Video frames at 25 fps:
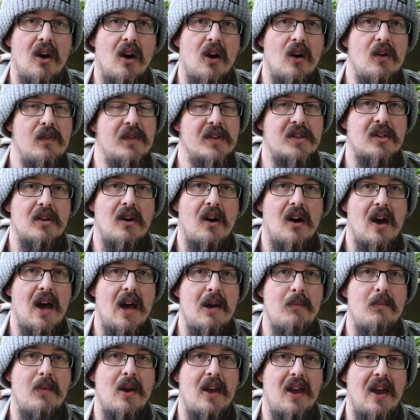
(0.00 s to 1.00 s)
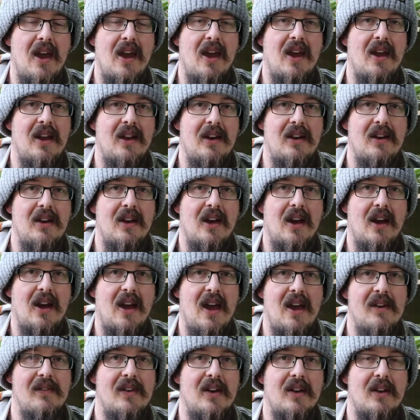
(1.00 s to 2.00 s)
over time and
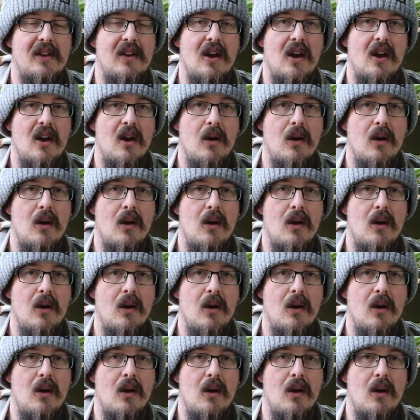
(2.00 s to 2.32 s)
having